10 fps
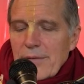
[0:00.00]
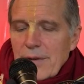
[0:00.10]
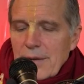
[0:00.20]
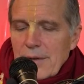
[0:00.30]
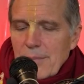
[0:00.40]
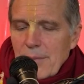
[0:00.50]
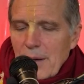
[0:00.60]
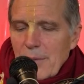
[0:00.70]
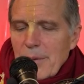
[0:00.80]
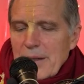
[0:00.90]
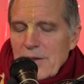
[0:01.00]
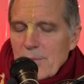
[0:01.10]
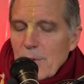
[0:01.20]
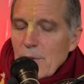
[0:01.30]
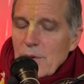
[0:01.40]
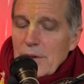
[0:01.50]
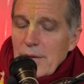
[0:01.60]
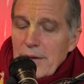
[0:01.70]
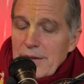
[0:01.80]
When Prabhupada spoke, there were